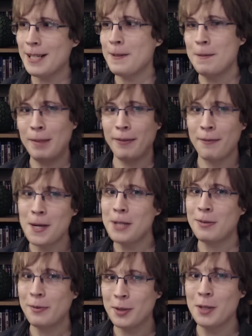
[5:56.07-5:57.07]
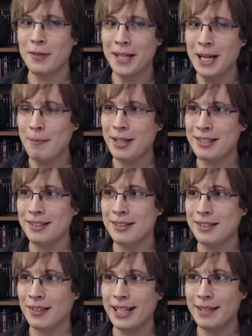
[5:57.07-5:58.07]
This is my first review of an anime
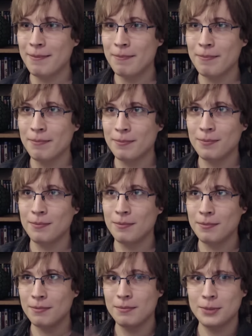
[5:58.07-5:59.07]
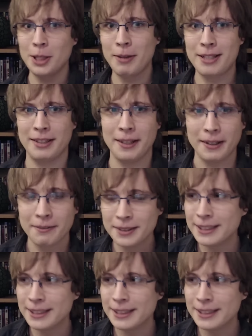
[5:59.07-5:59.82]
since like two weeks ago.